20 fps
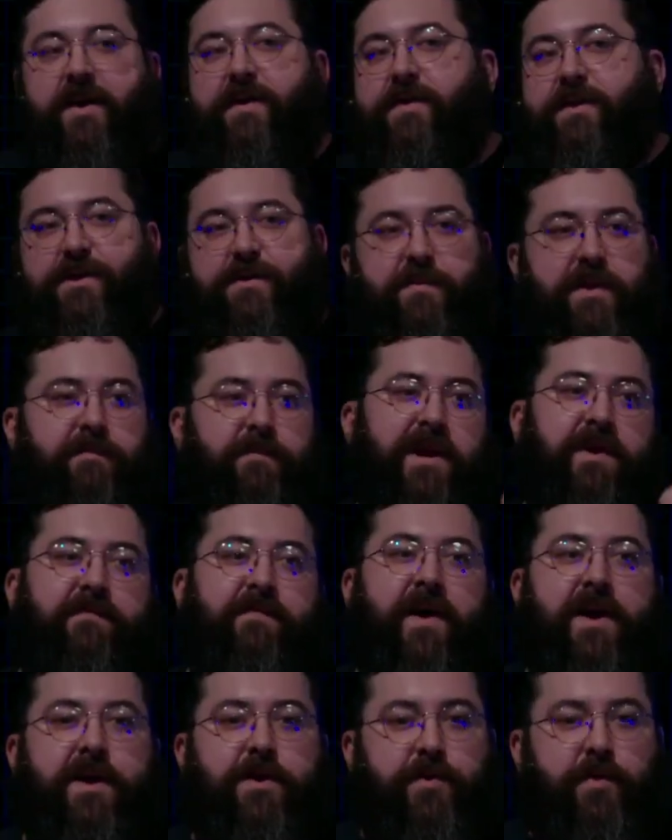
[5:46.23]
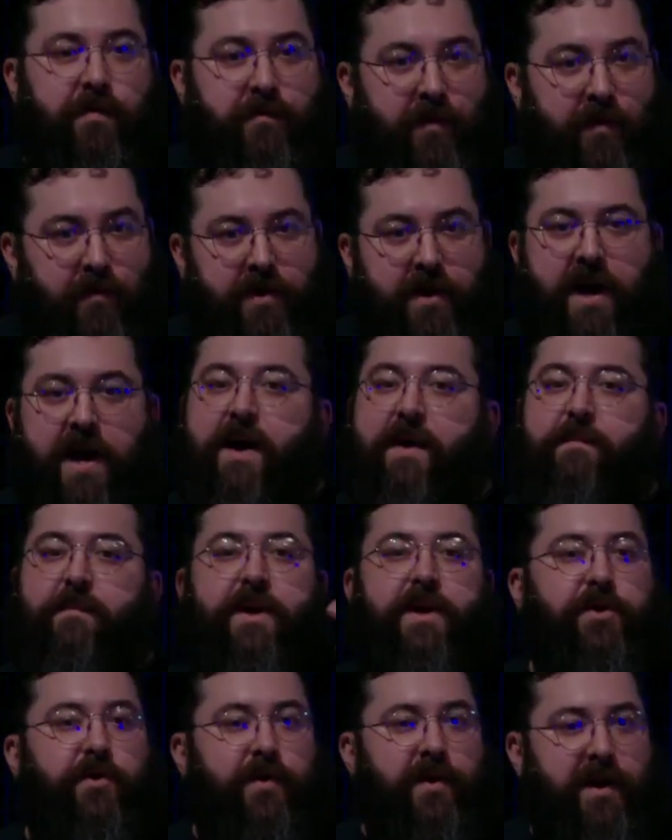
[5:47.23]
This means verifying your phone number,
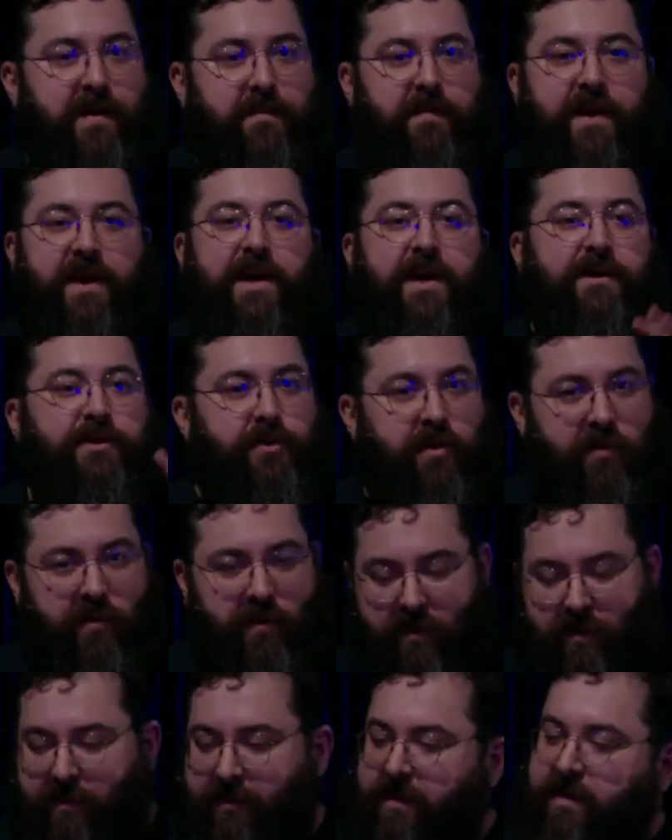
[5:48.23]
your email, and so on.